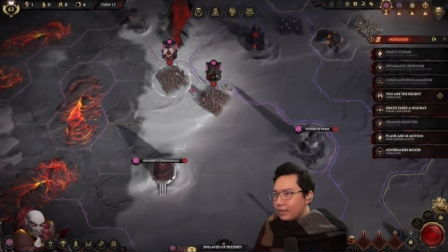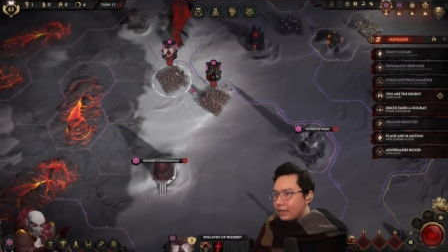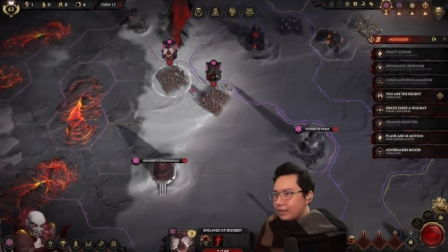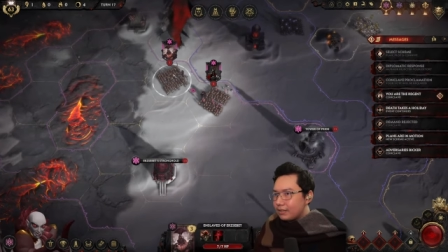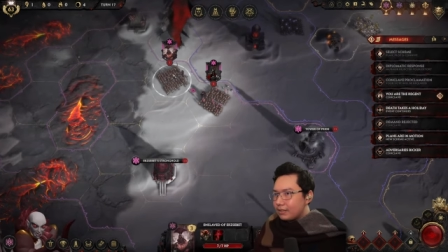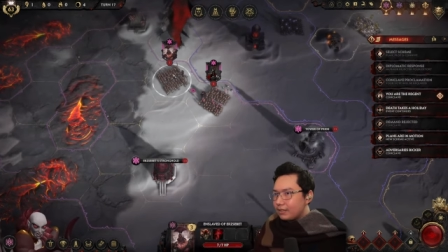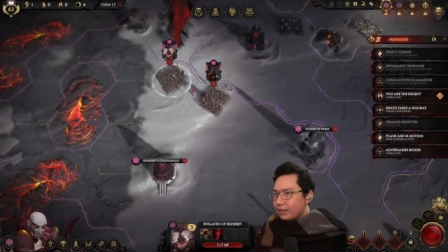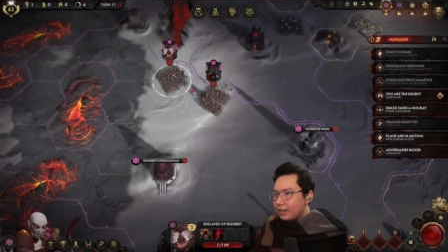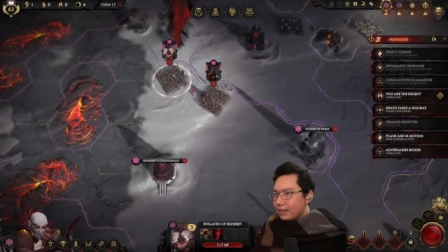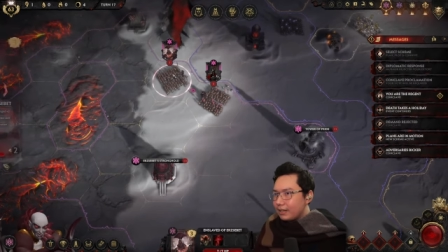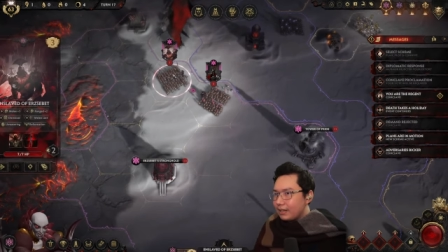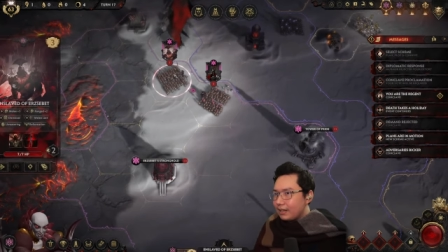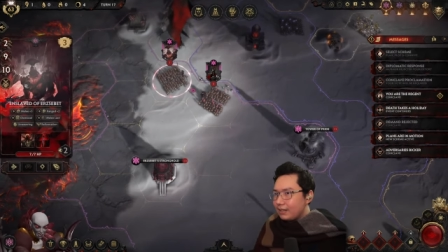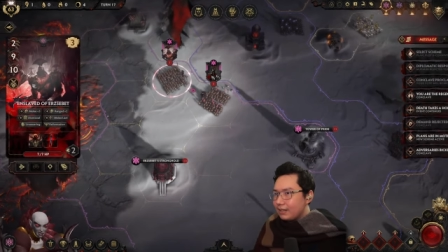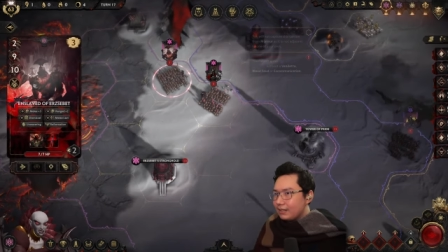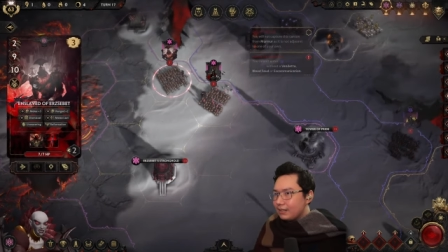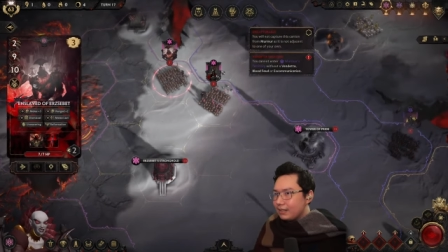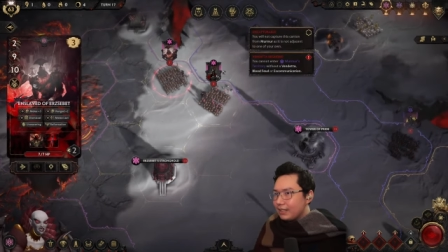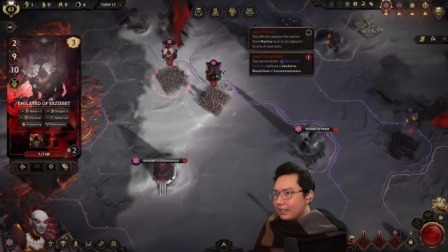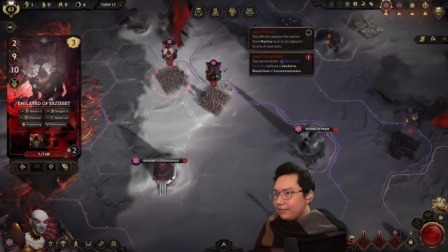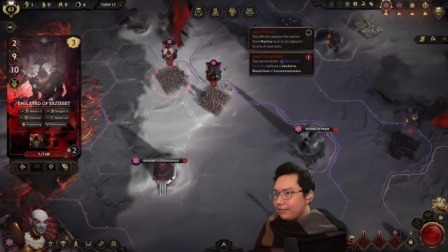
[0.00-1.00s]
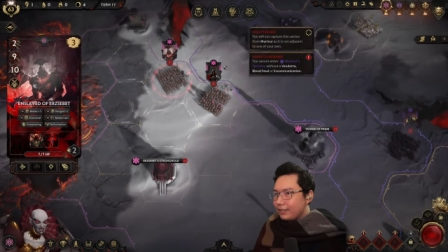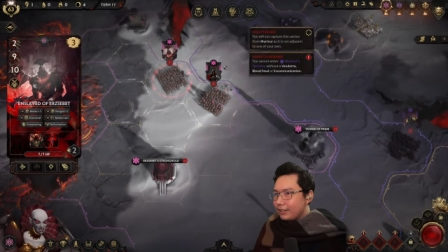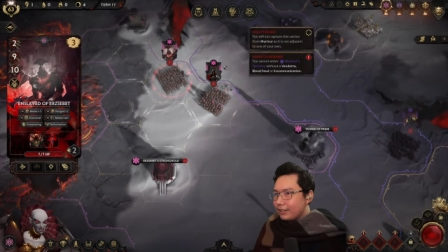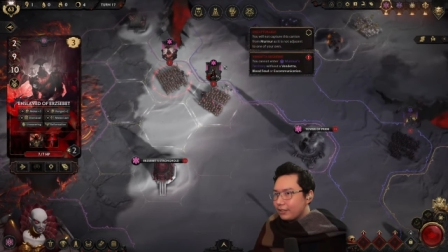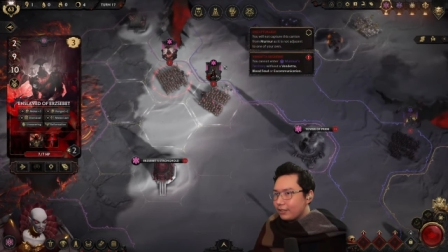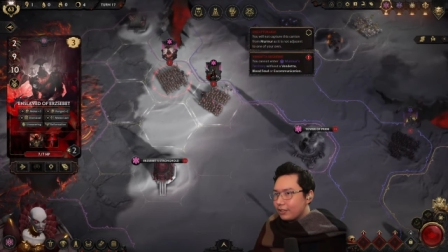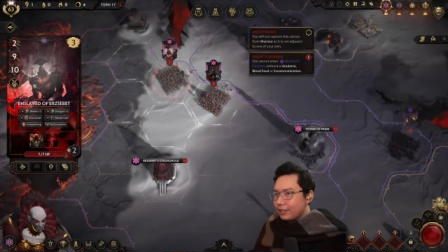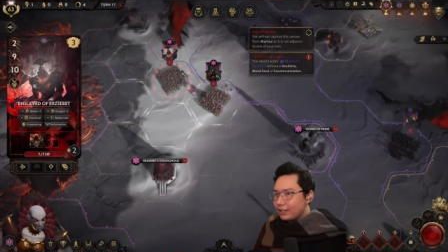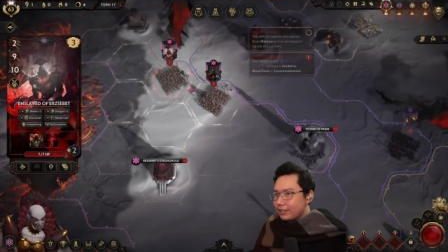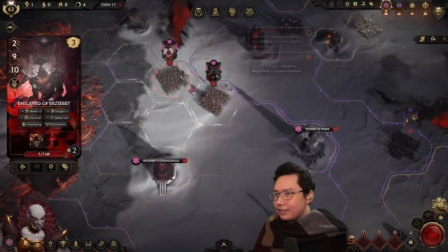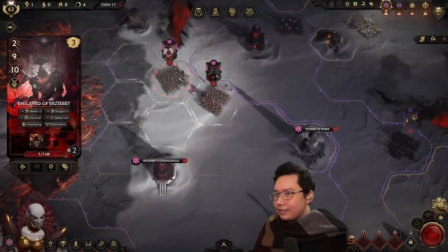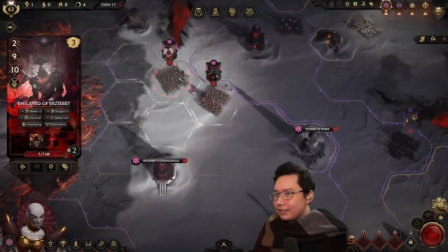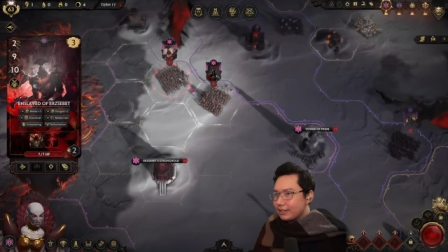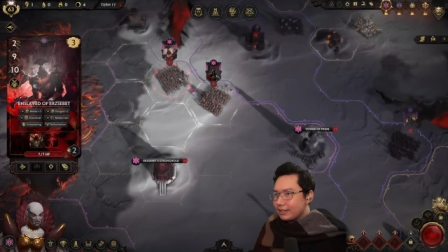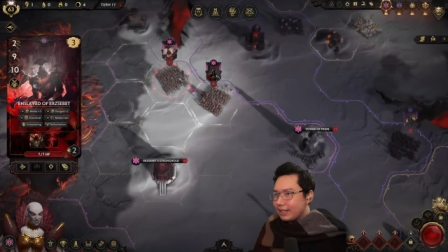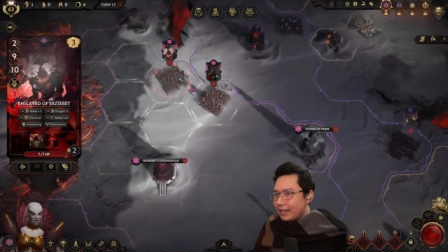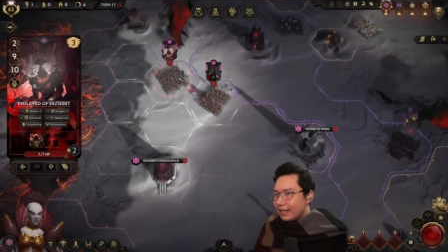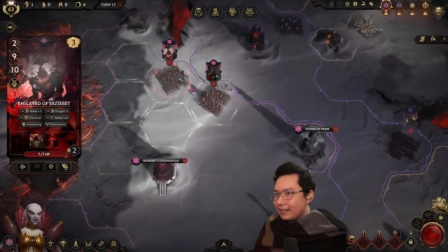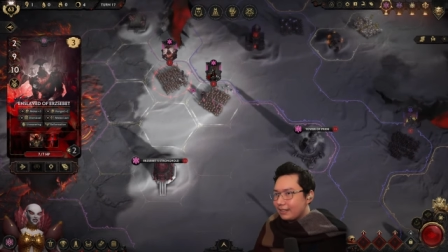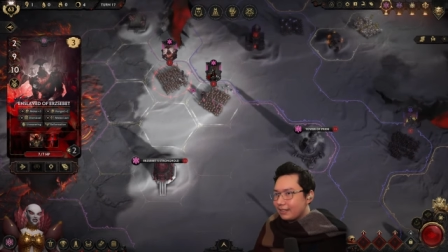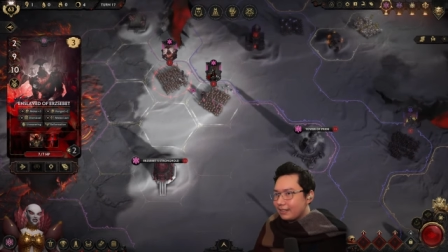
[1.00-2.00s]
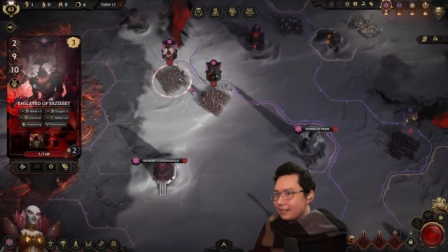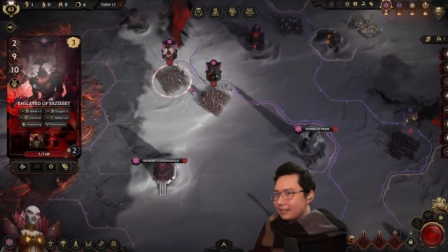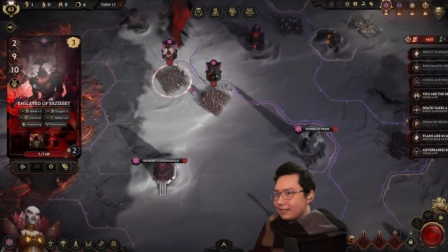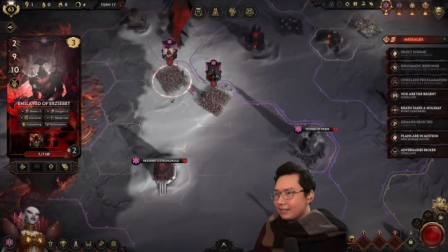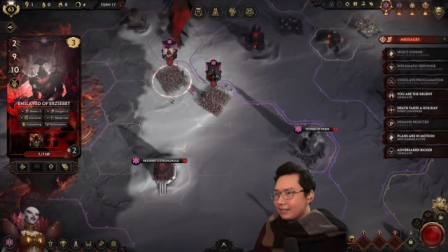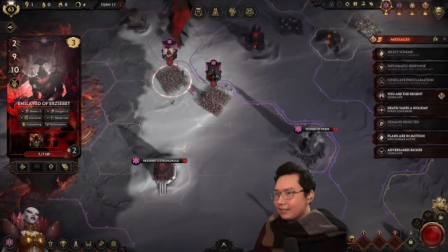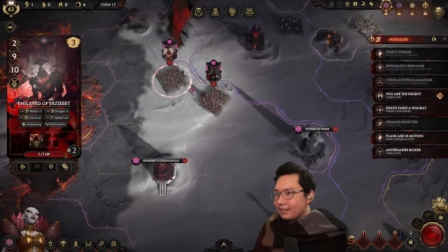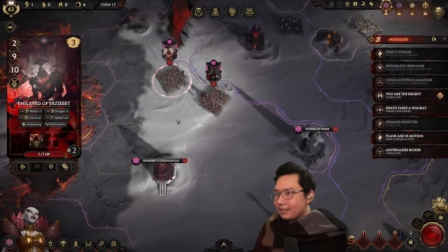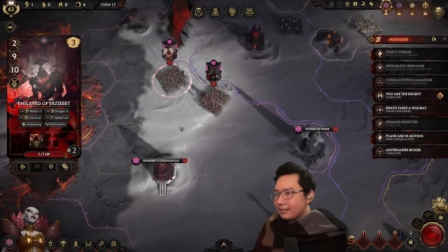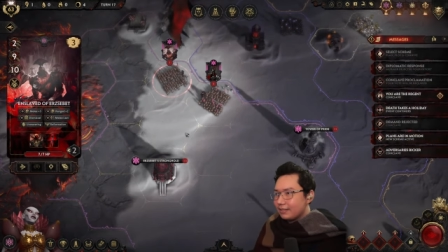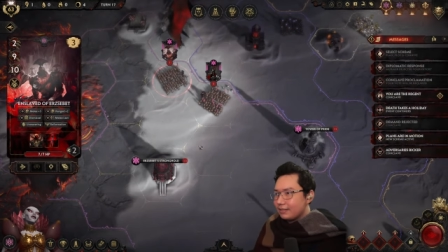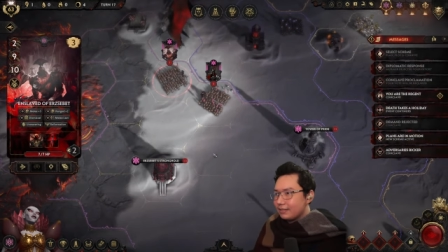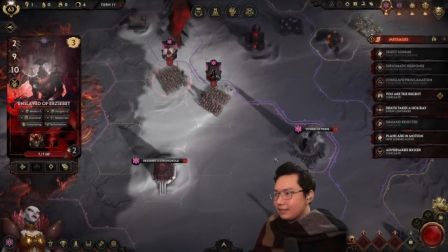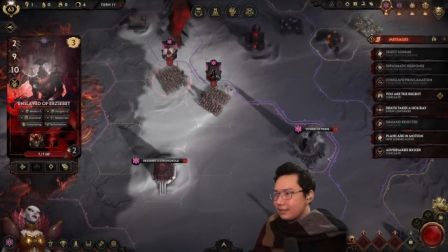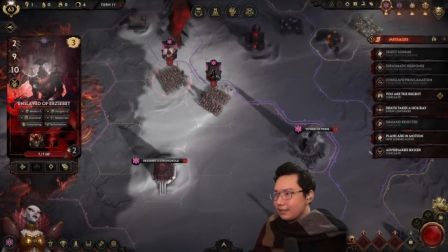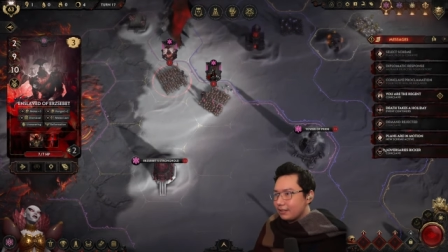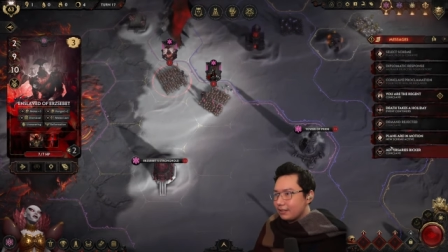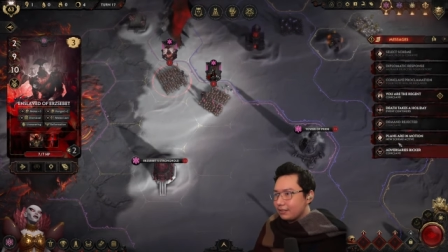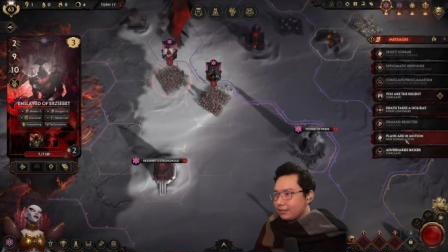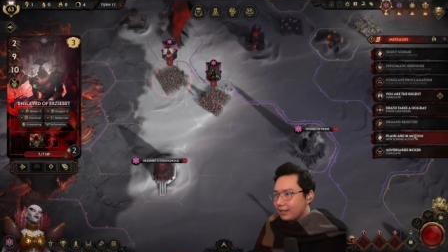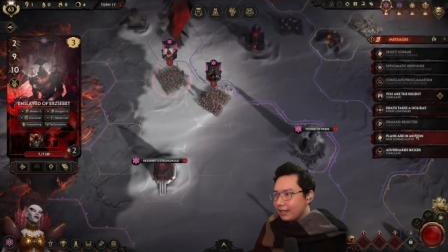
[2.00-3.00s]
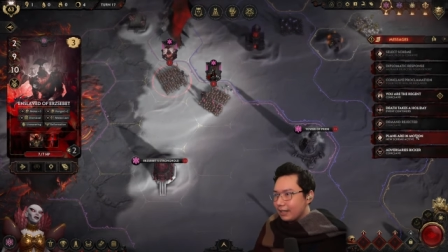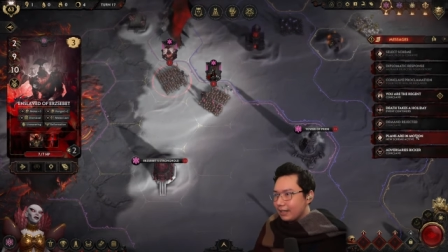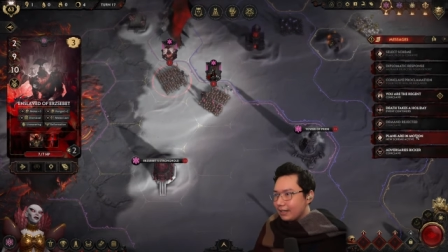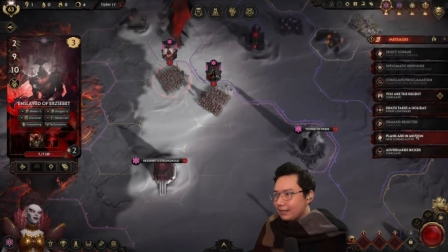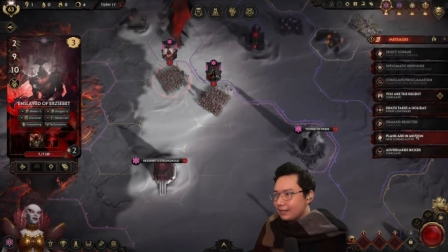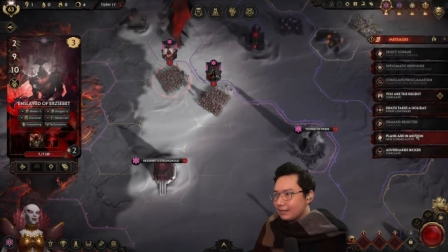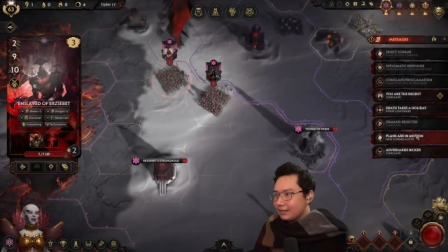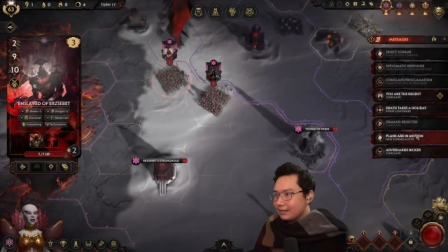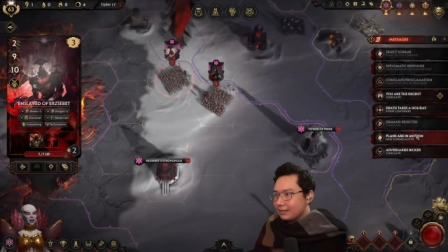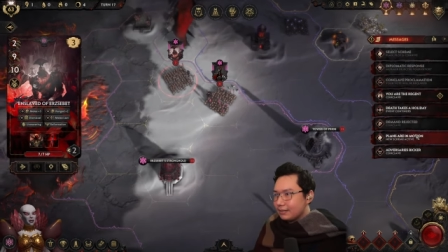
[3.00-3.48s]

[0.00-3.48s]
So I can't give the order to attack this turn. Okay.